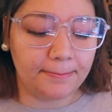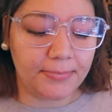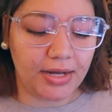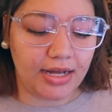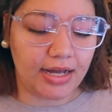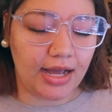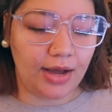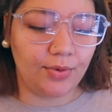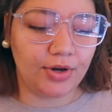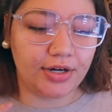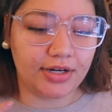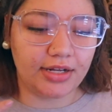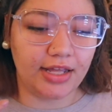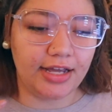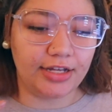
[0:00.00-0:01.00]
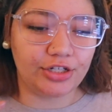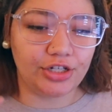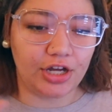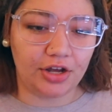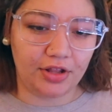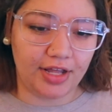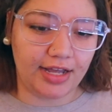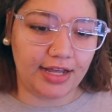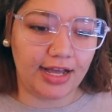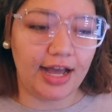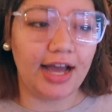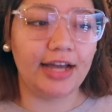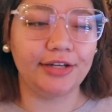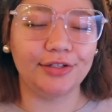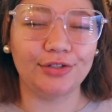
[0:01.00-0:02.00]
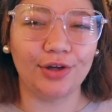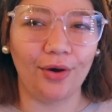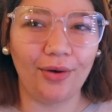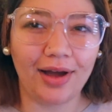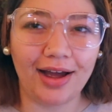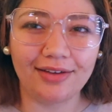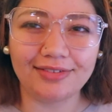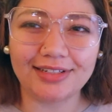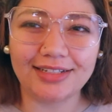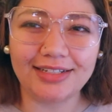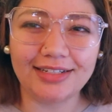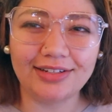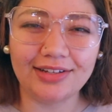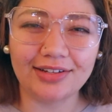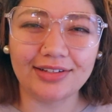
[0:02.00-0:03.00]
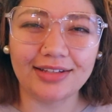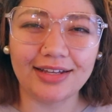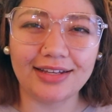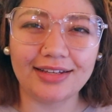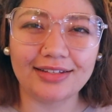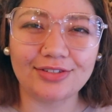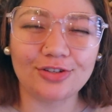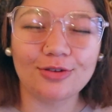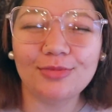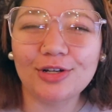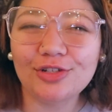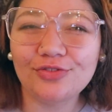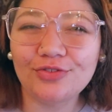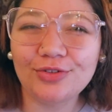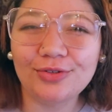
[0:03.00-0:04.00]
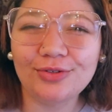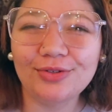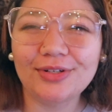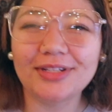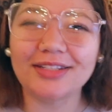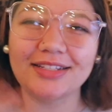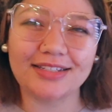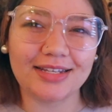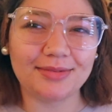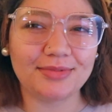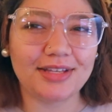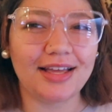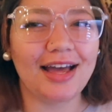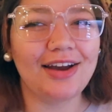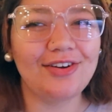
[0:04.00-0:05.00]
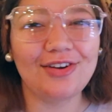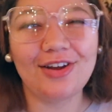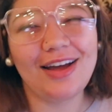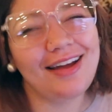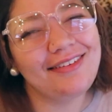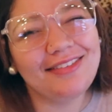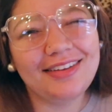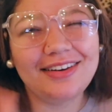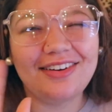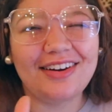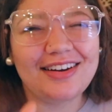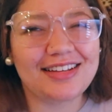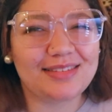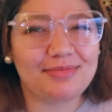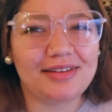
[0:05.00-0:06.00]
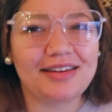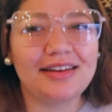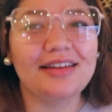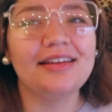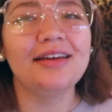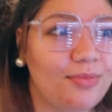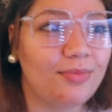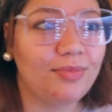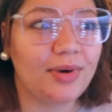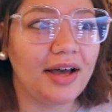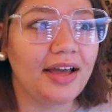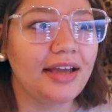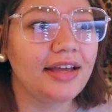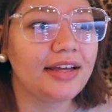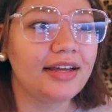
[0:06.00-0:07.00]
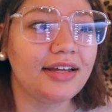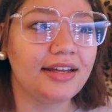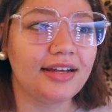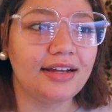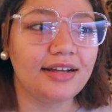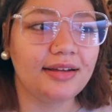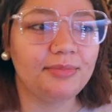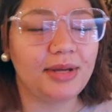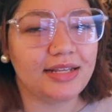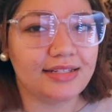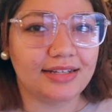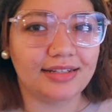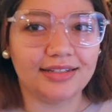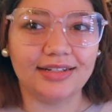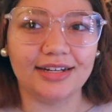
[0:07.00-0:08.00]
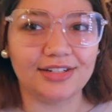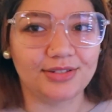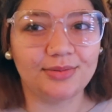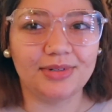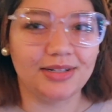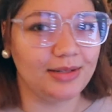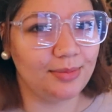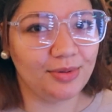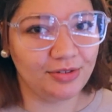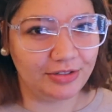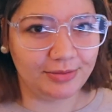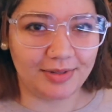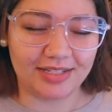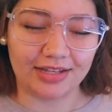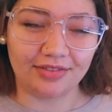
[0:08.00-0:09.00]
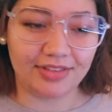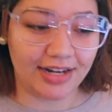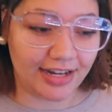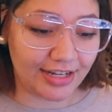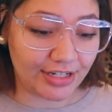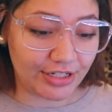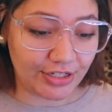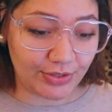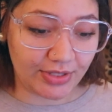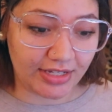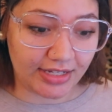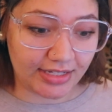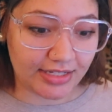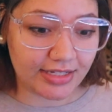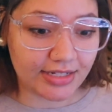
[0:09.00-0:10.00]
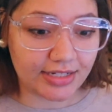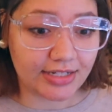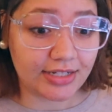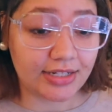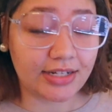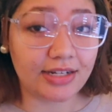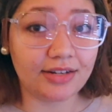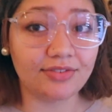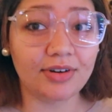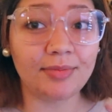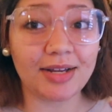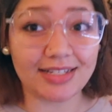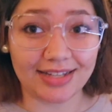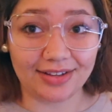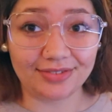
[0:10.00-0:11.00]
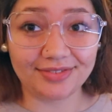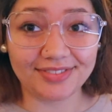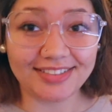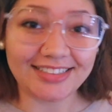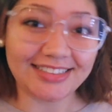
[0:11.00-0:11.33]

But I wanted to like show like I don't have to eat like so much food in the same sense. I don't know, I don't really know how to explain it, but basically I just wanted to prove to myself that I can do this for myself